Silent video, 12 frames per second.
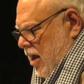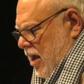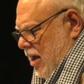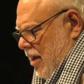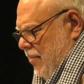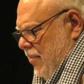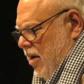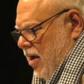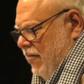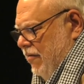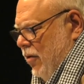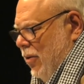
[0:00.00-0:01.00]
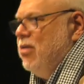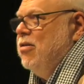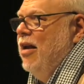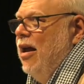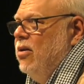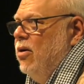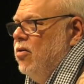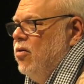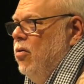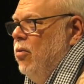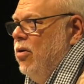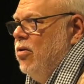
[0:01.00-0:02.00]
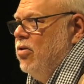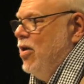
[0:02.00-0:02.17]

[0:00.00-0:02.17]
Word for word: um, of U.S. sailors who were